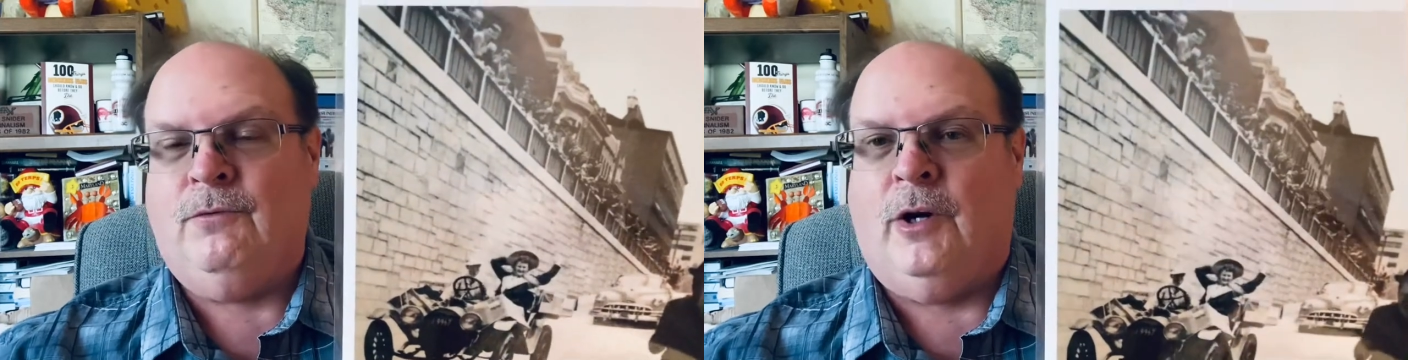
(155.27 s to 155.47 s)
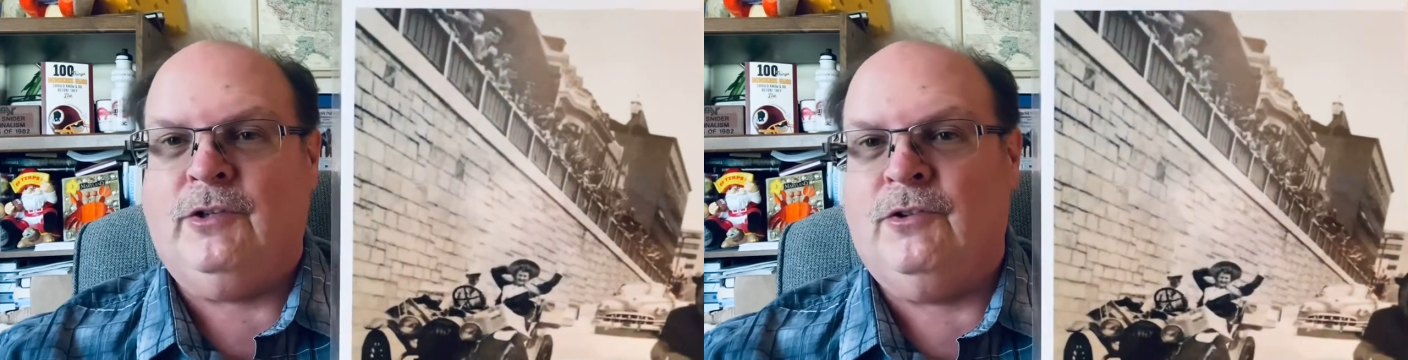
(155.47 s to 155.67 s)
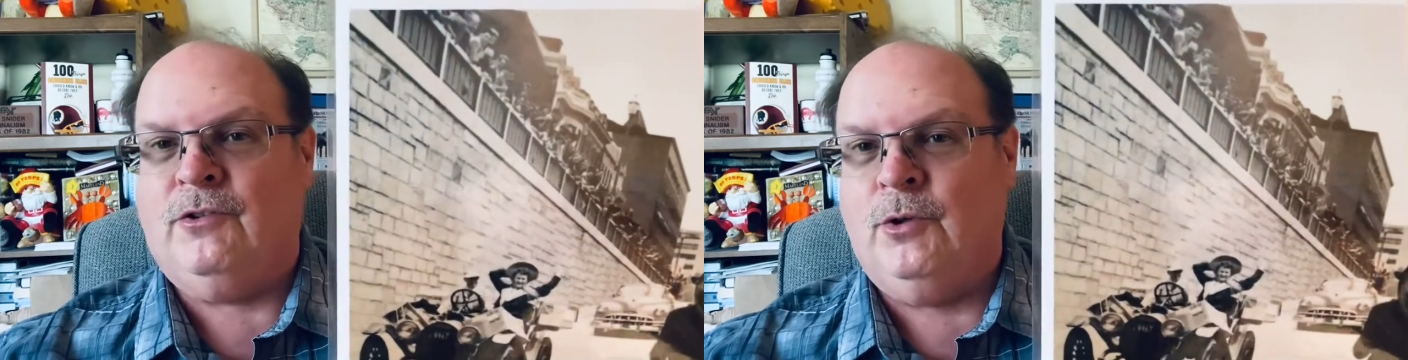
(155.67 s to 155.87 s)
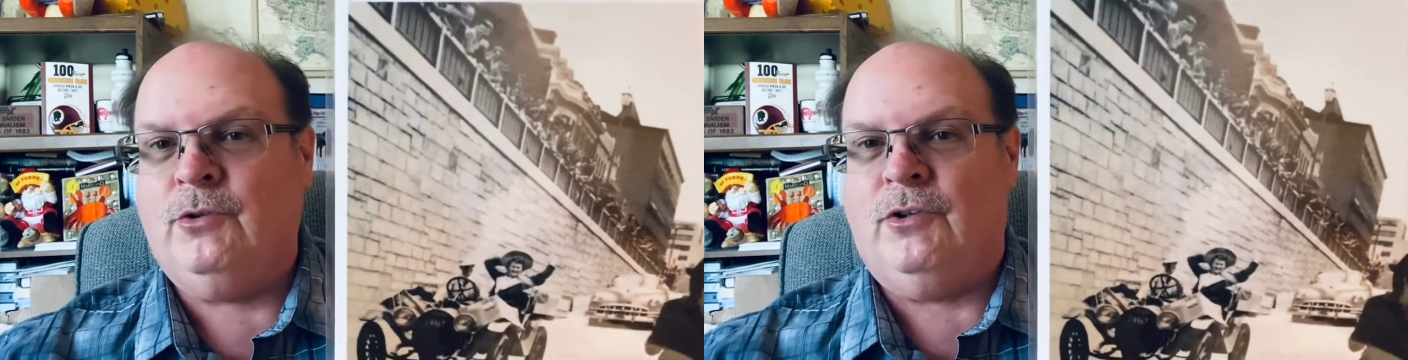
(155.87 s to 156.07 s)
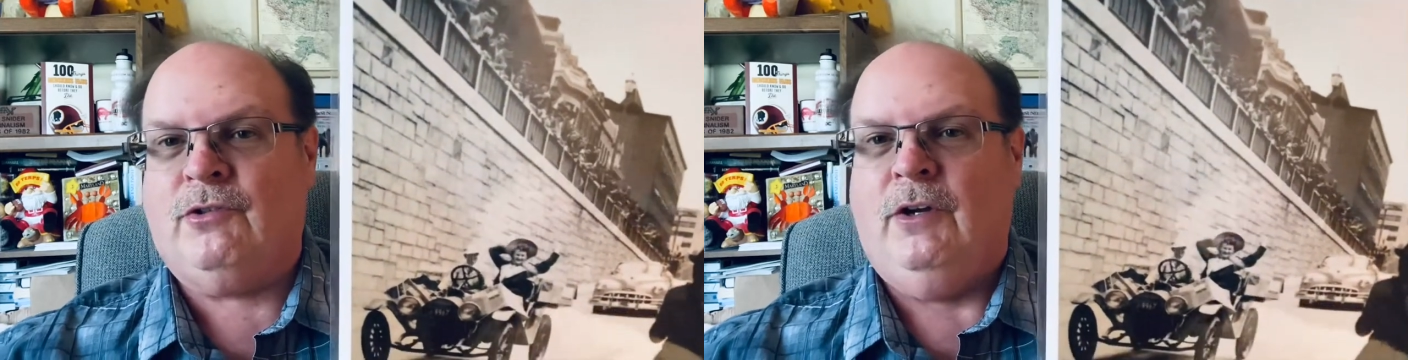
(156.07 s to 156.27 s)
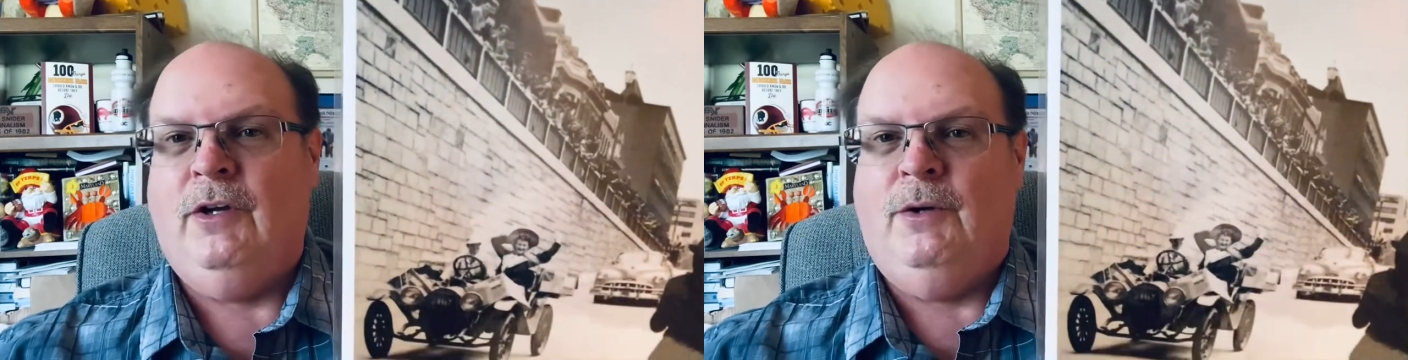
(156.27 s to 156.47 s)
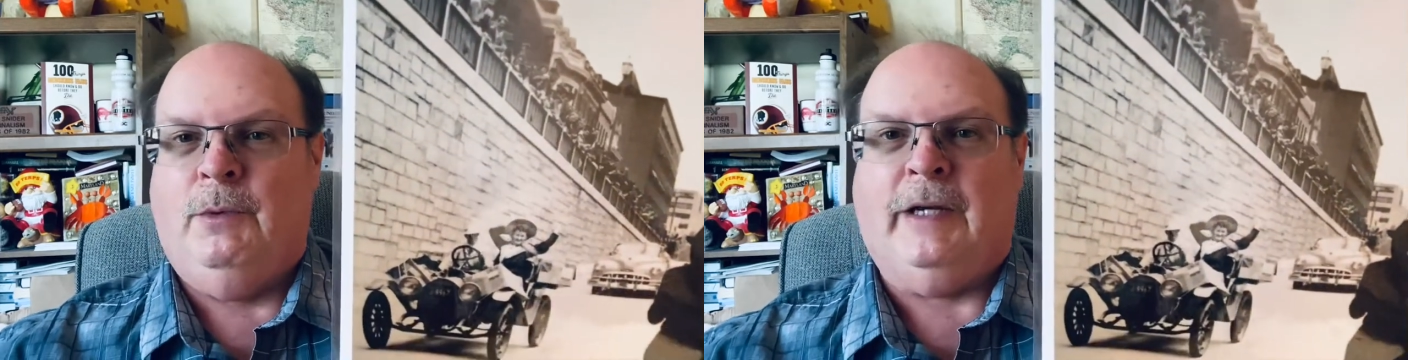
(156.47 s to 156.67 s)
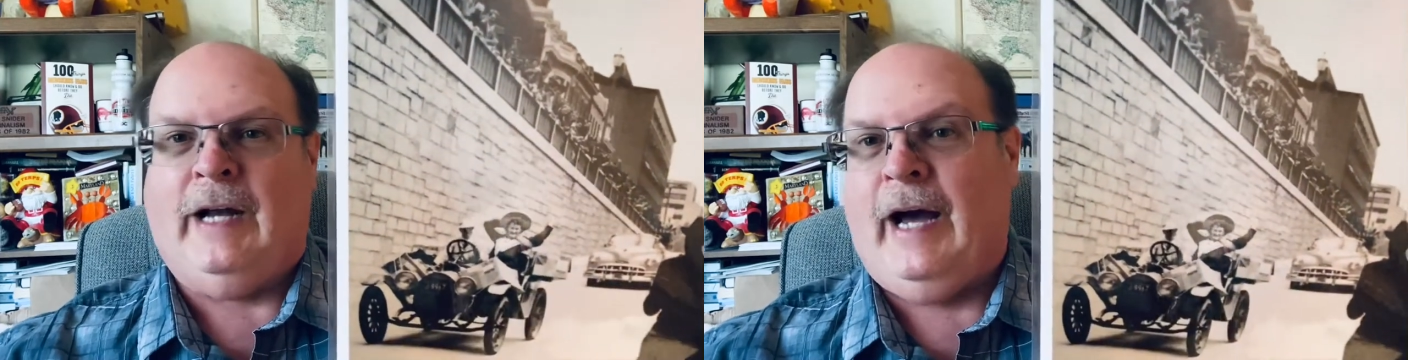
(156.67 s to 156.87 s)
Russians nuked us.
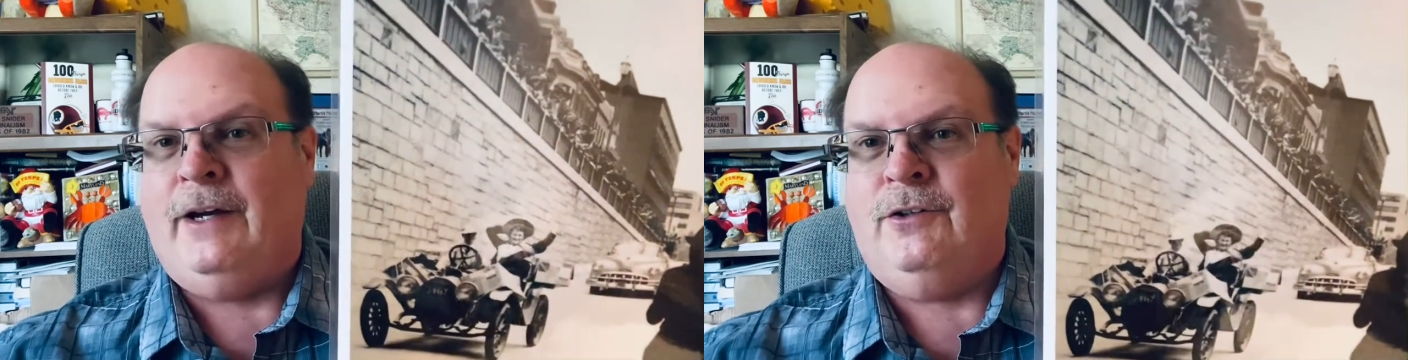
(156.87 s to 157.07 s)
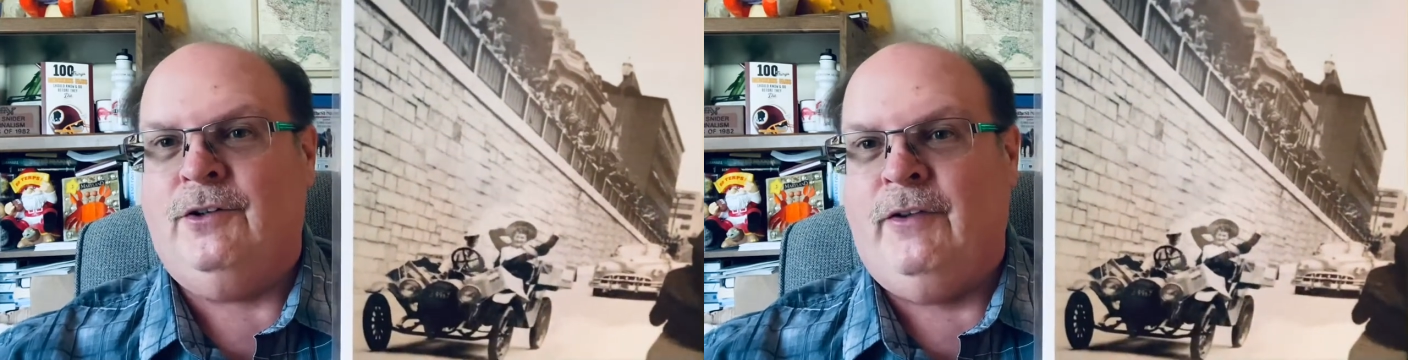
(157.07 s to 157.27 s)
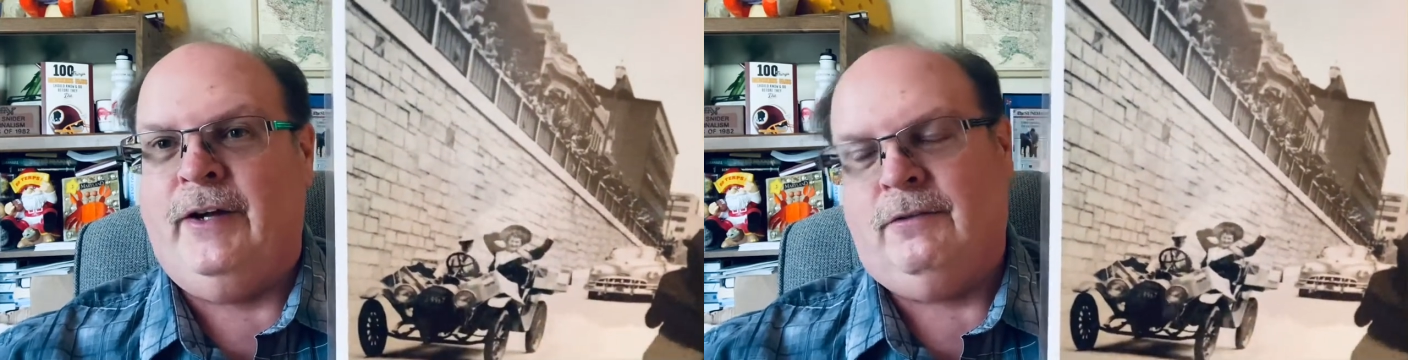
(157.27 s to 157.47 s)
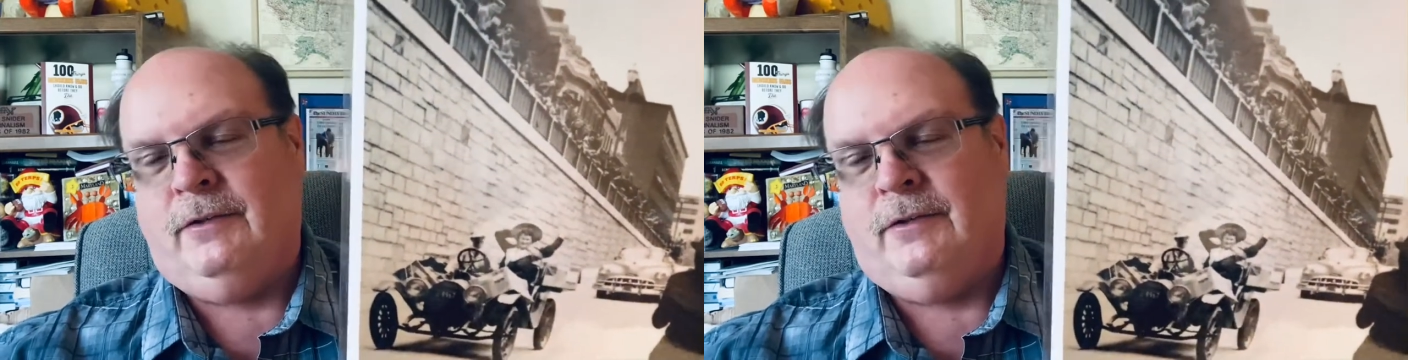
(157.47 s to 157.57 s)
We could hide under there.